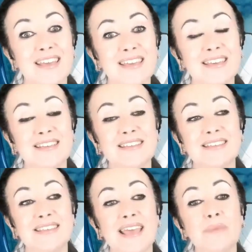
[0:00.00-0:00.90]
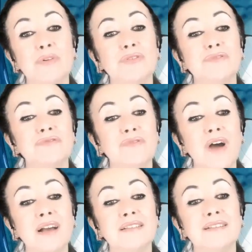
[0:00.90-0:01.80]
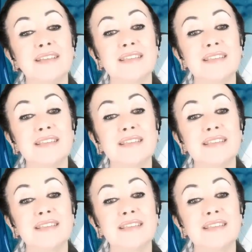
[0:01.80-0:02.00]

is able to fractal